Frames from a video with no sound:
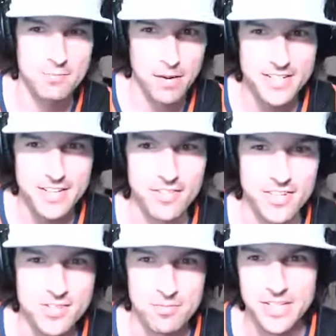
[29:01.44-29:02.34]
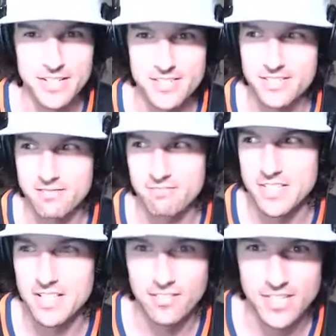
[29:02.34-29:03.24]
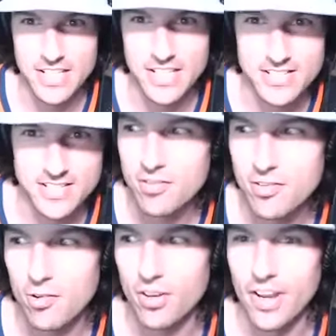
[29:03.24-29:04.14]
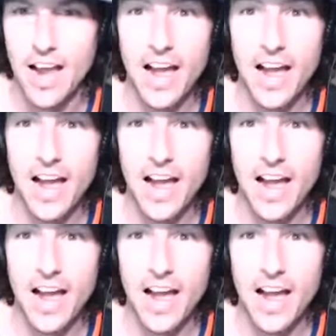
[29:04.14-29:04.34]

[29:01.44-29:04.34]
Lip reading: by definition means if it is it difficult,